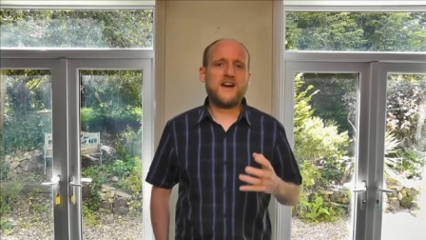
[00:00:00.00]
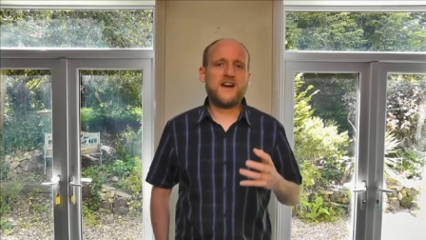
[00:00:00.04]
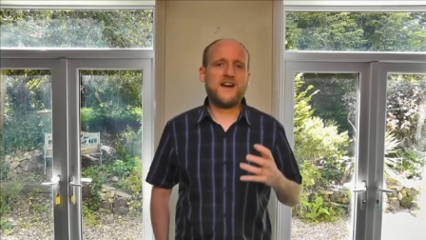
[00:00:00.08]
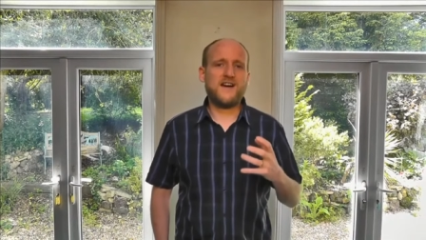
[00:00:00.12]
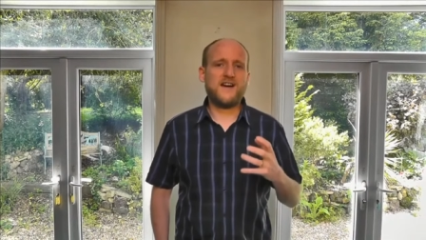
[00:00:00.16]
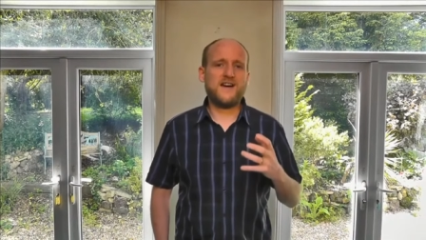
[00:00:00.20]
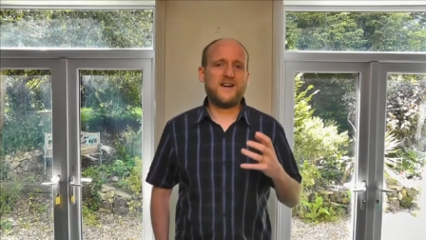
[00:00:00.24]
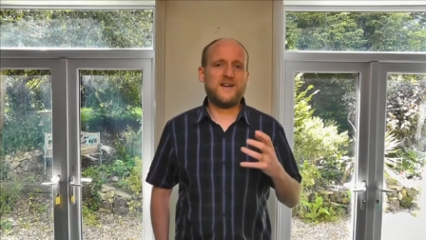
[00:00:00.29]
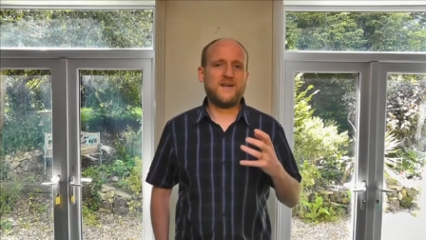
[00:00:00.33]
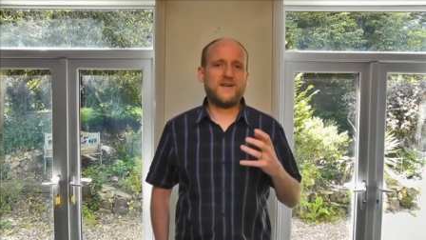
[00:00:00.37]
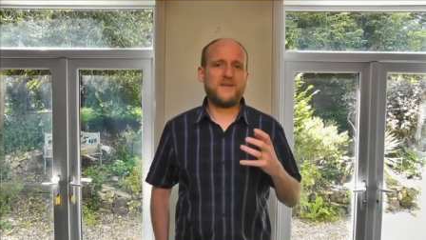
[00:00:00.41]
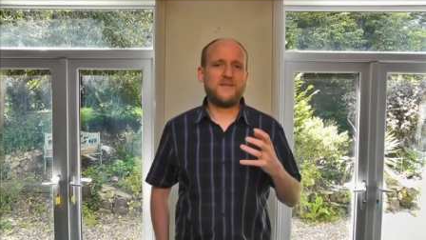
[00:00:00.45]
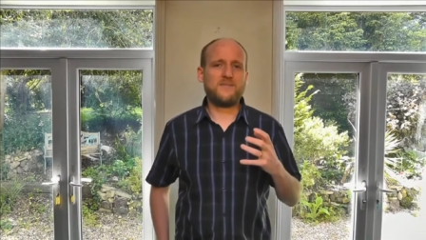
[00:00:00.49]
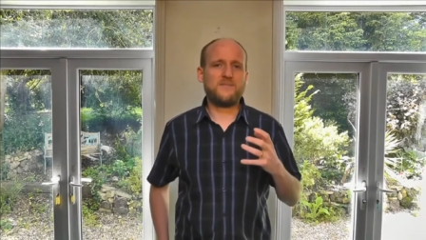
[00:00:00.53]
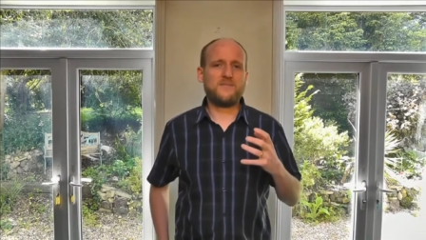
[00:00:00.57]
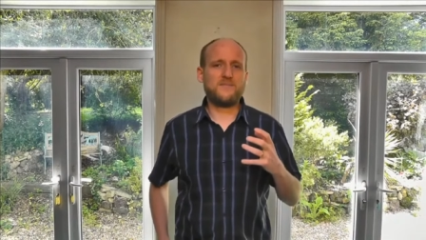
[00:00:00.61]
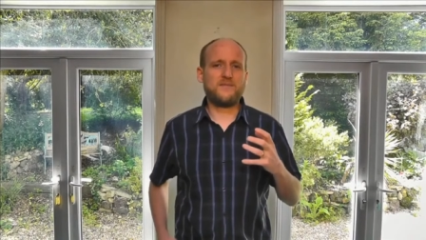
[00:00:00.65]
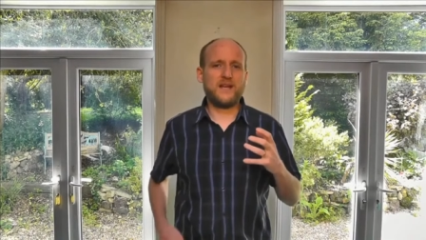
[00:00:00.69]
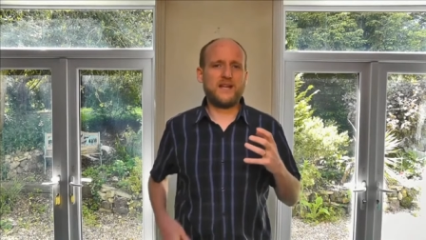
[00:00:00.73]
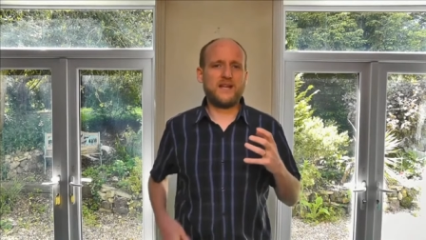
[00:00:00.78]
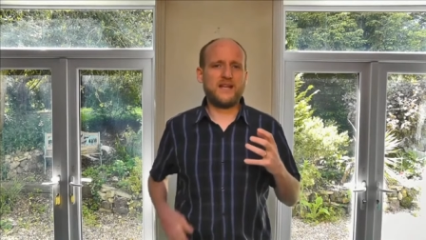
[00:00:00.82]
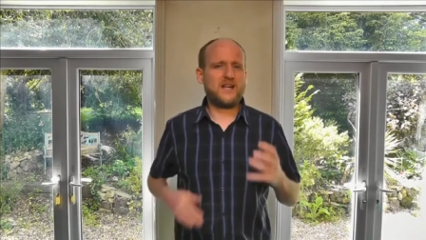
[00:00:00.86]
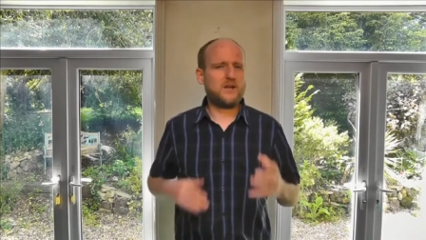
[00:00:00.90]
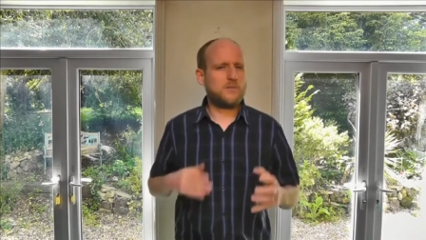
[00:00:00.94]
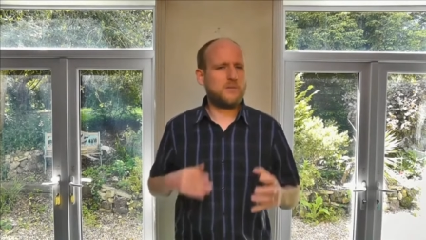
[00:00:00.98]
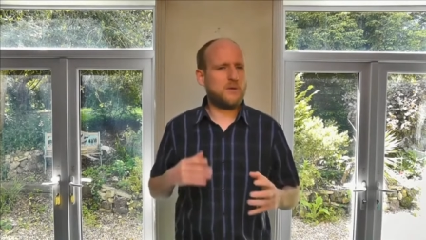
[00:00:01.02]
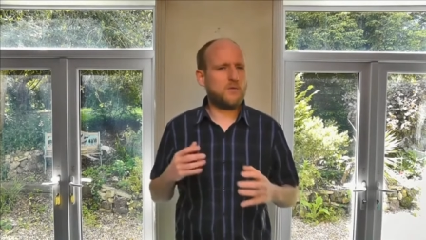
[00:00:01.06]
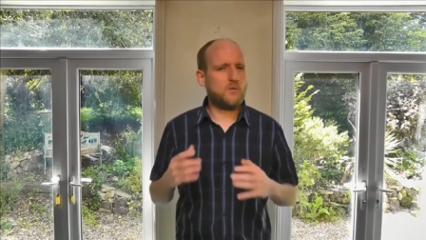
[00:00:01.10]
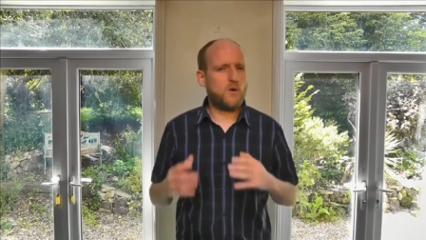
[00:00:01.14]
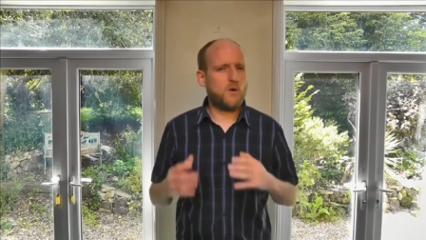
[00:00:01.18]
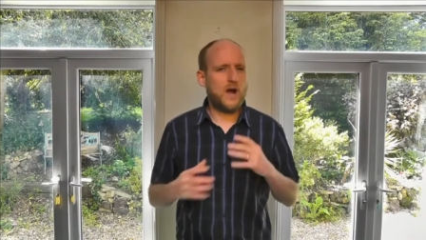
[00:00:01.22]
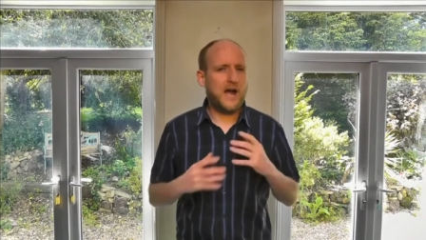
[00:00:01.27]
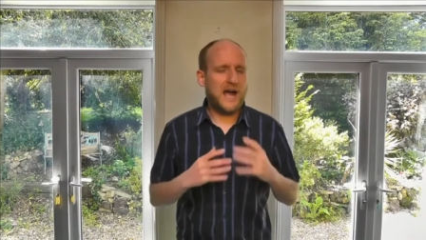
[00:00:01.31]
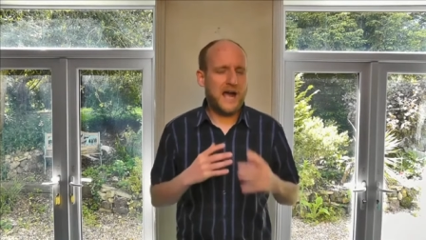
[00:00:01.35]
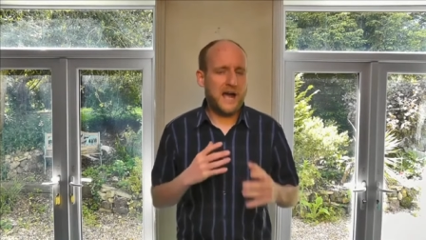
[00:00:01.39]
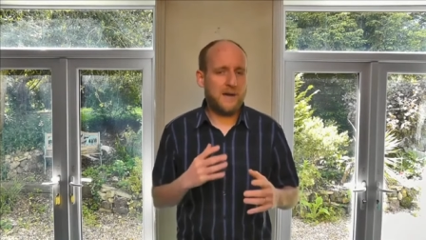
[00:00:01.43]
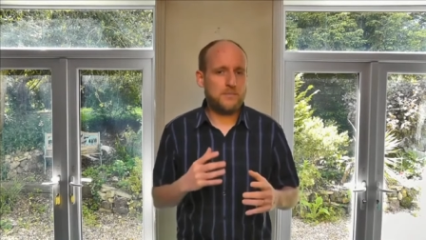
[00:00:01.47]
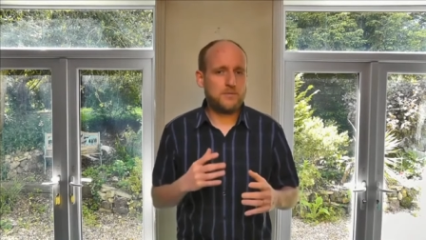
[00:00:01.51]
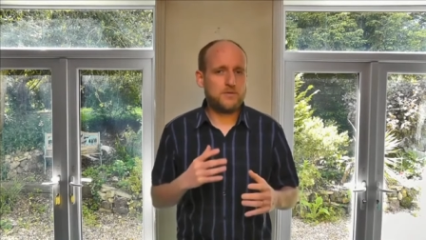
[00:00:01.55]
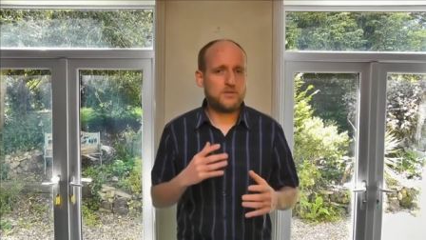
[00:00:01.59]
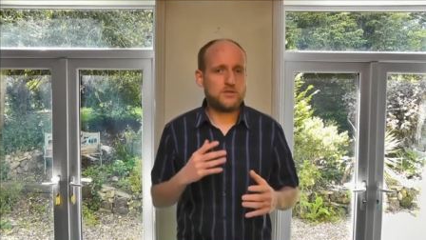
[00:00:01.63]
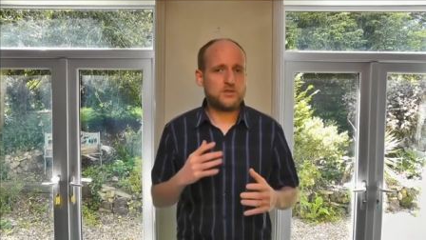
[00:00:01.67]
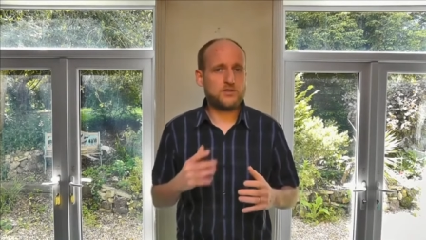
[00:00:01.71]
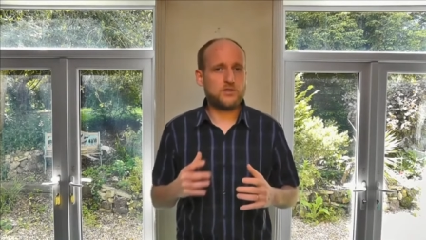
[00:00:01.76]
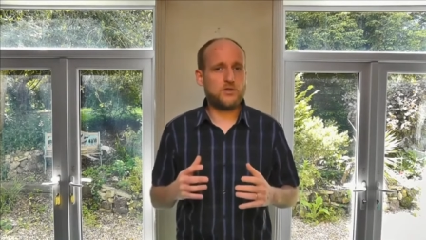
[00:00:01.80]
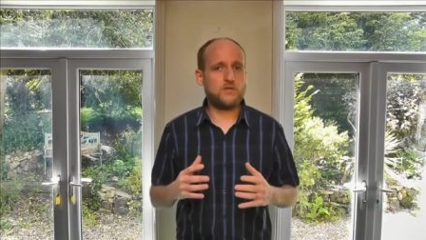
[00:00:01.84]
um, a little bit what happened